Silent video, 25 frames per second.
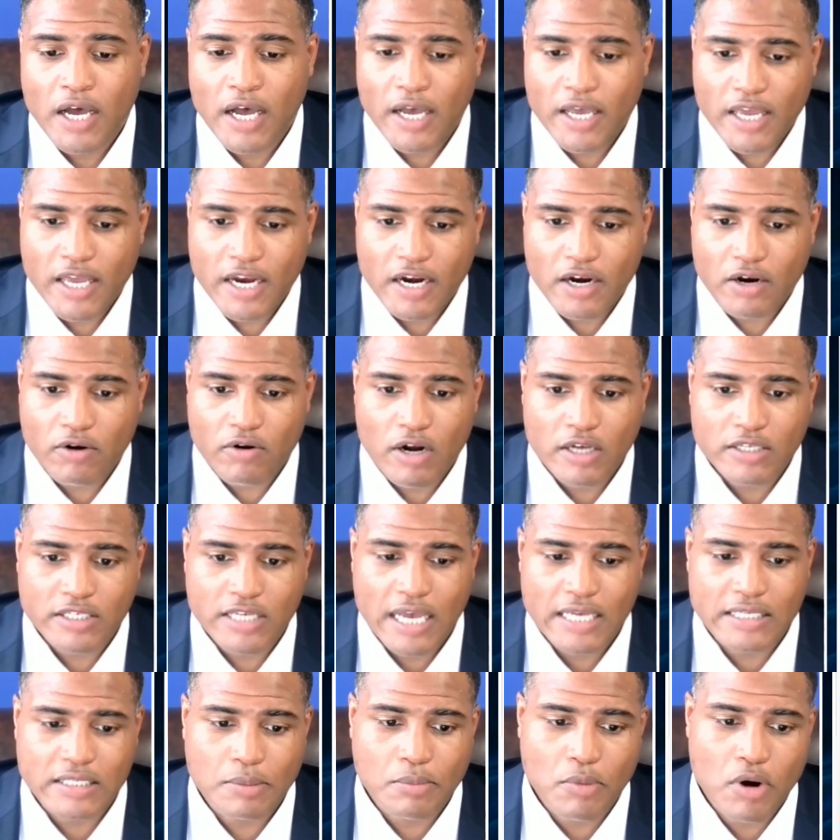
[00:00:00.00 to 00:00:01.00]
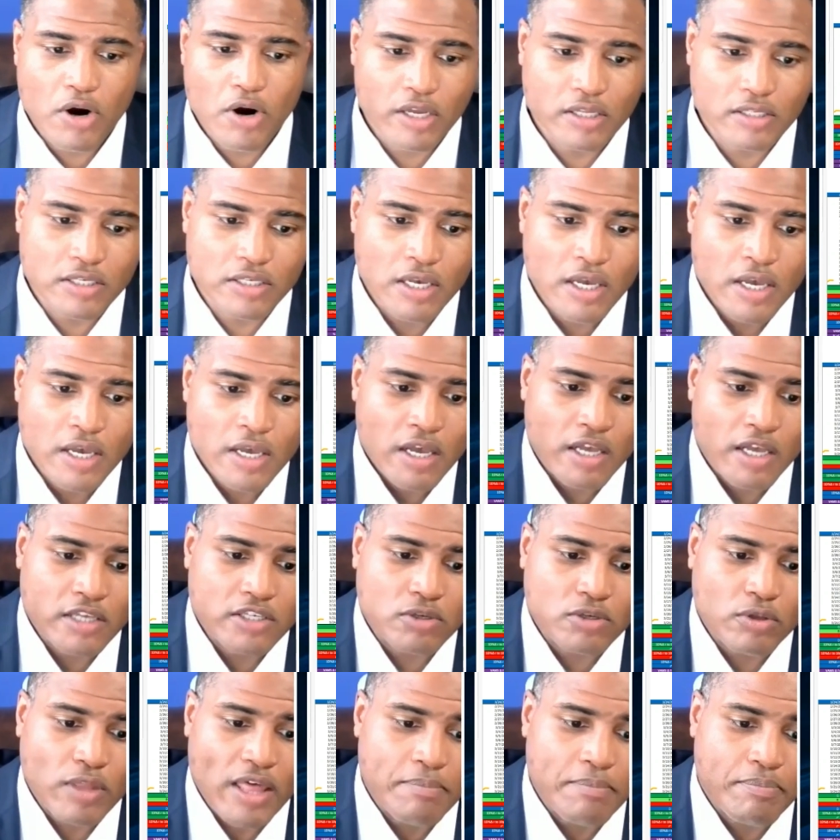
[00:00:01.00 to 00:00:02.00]
in and across asset markets. And
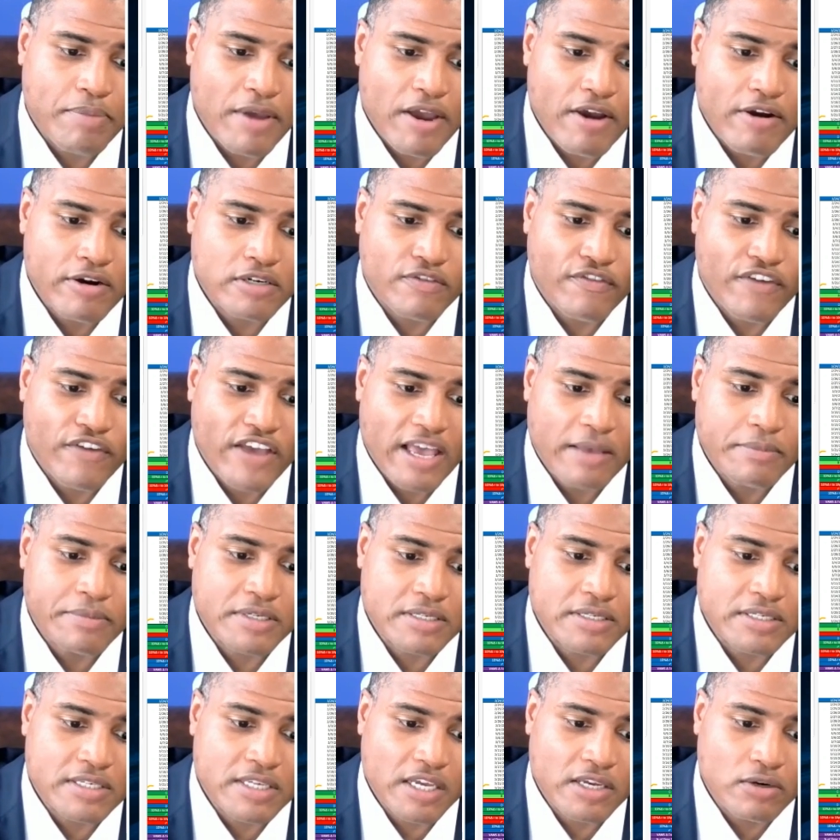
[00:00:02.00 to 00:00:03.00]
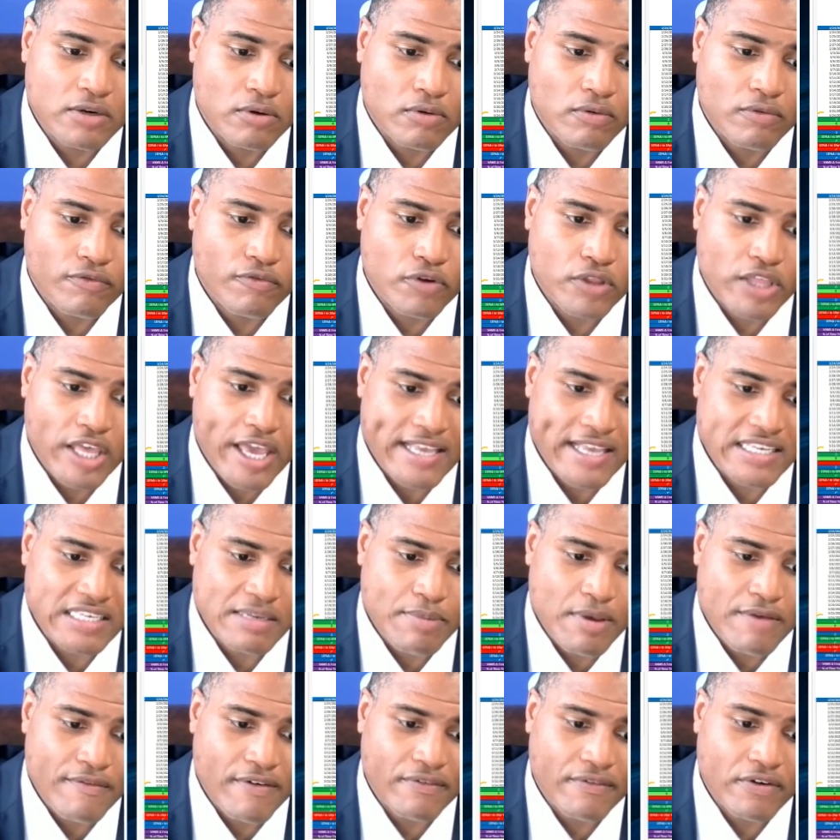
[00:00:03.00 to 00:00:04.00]
so that bearish VAMS signal for the
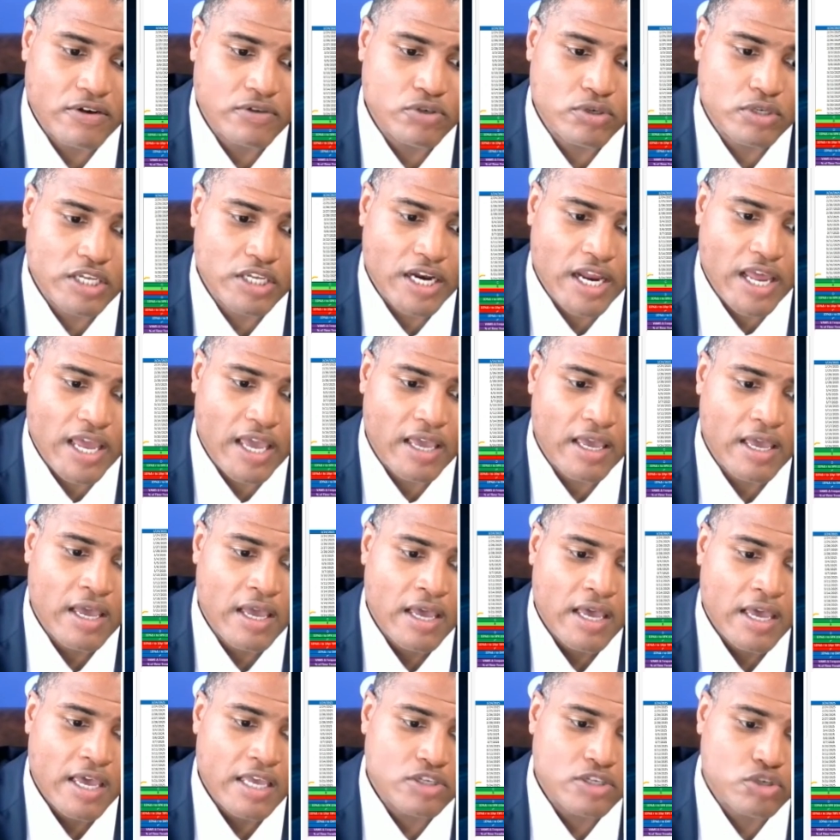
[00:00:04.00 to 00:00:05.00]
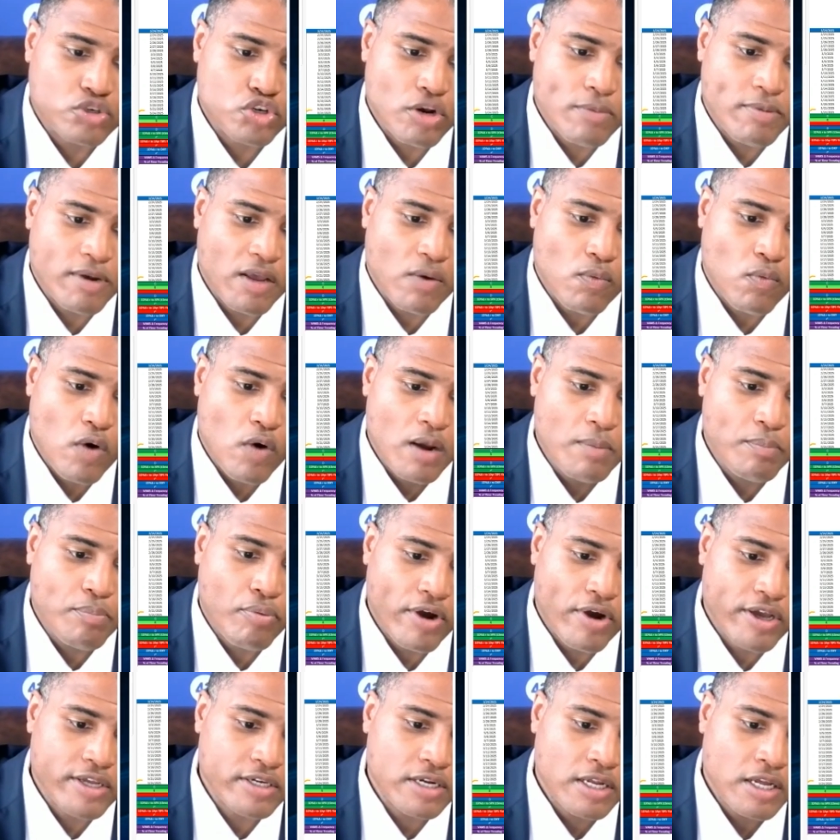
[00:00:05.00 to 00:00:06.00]
S&P 500 today is attributing 1
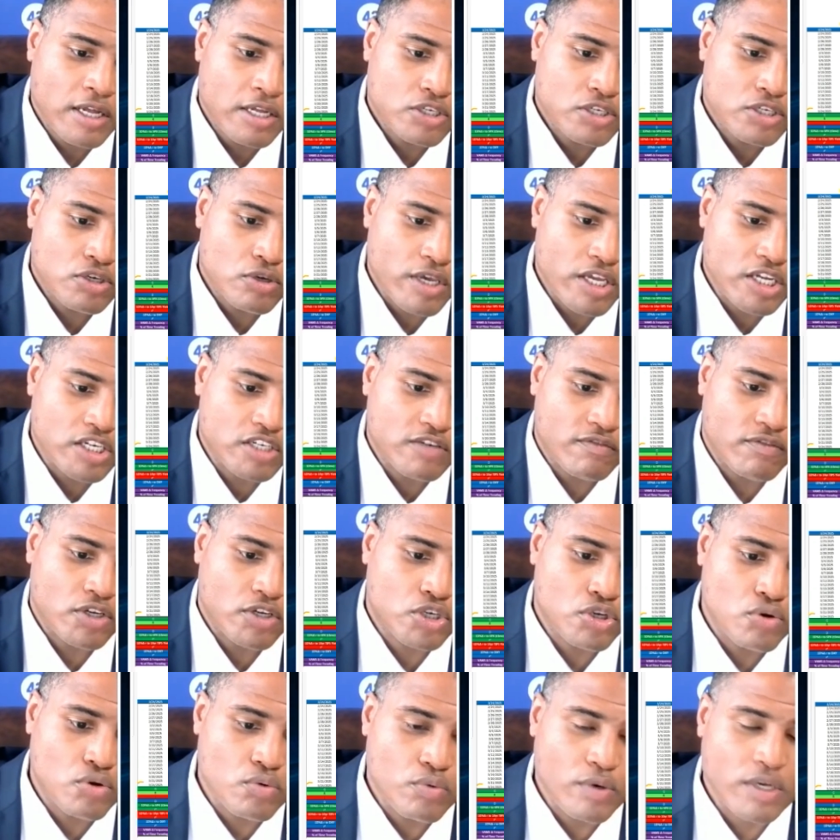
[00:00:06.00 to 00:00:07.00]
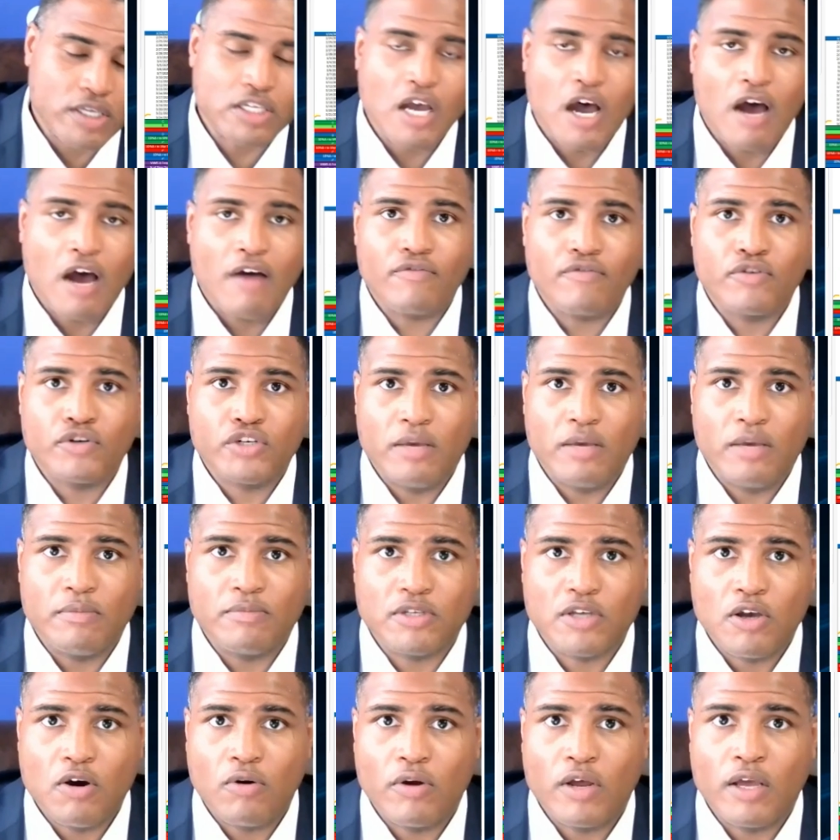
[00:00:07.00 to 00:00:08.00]
point to each of the two risk-off
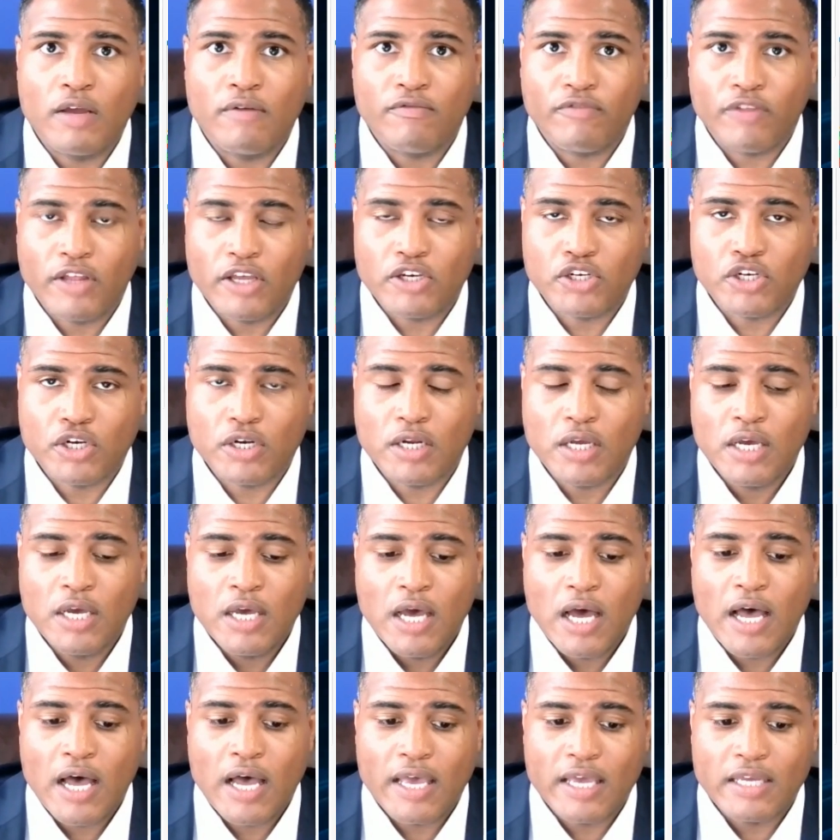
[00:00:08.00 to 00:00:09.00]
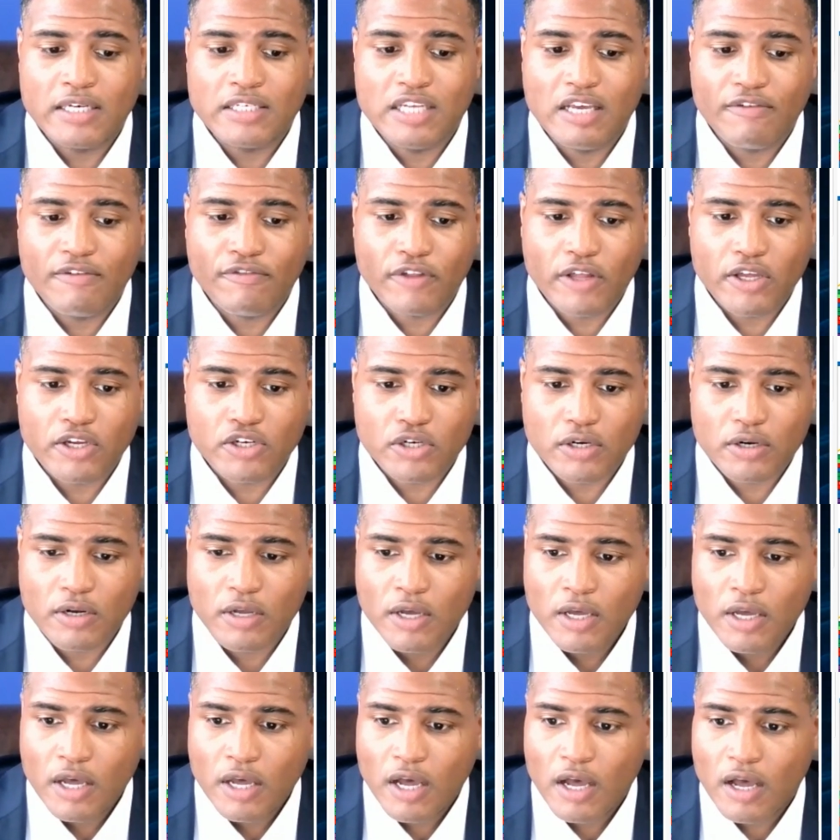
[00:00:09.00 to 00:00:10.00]
regimes, inflation and deflation.
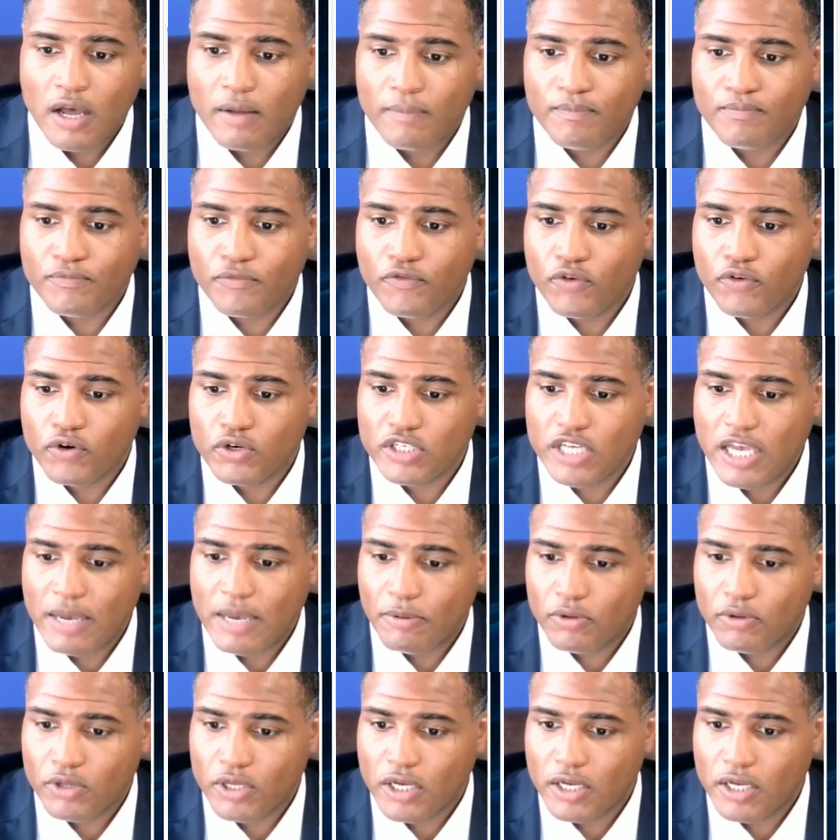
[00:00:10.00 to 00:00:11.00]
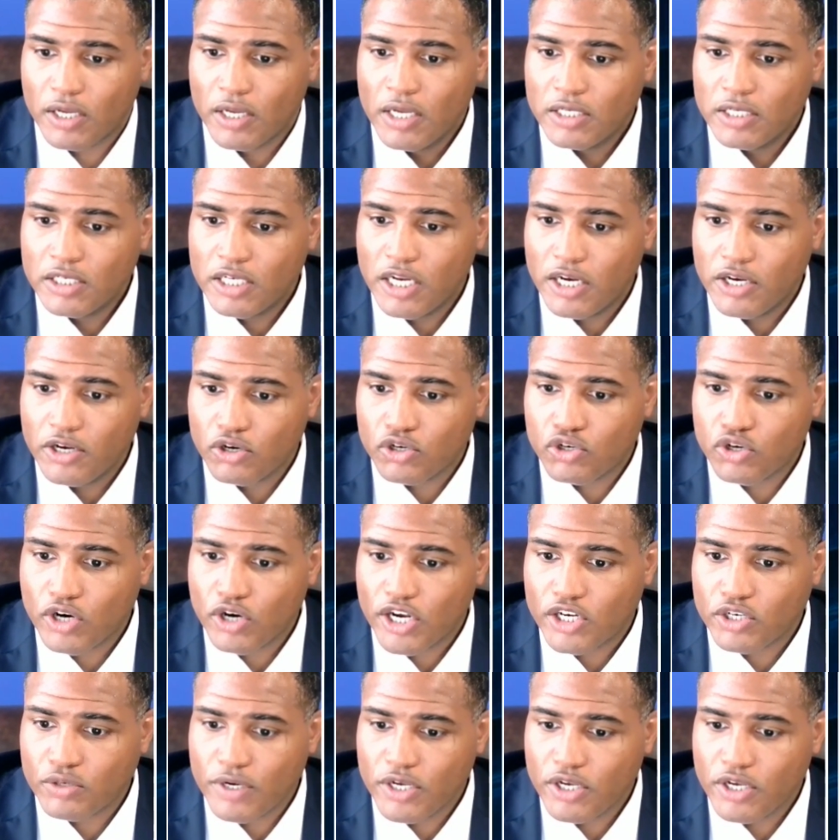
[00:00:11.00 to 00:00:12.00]
For example, the 10-year
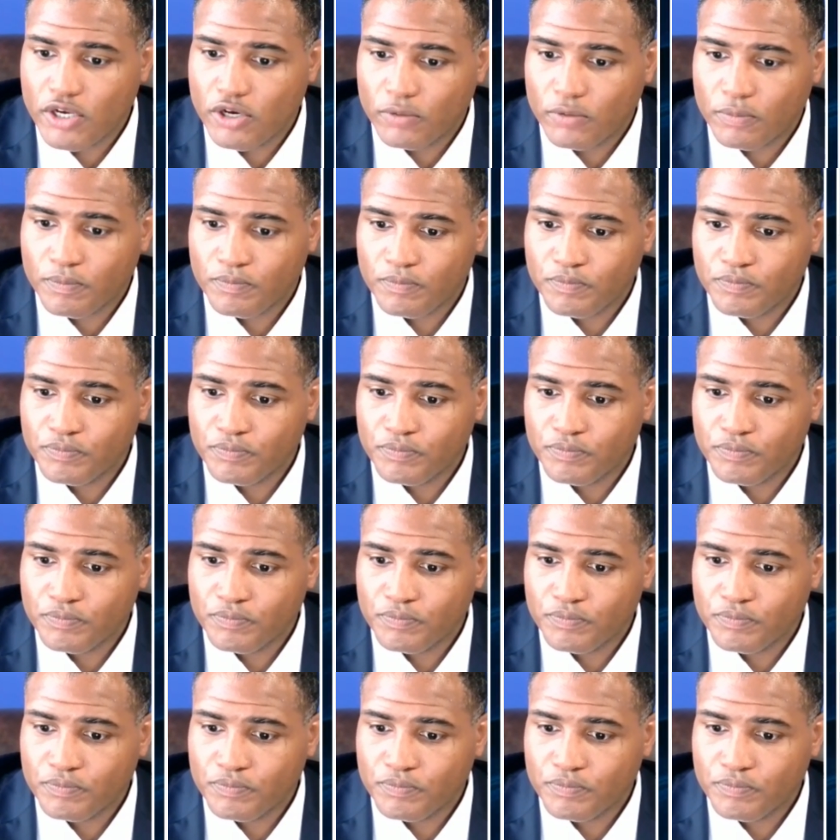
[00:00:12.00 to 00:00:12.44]
Treasury yield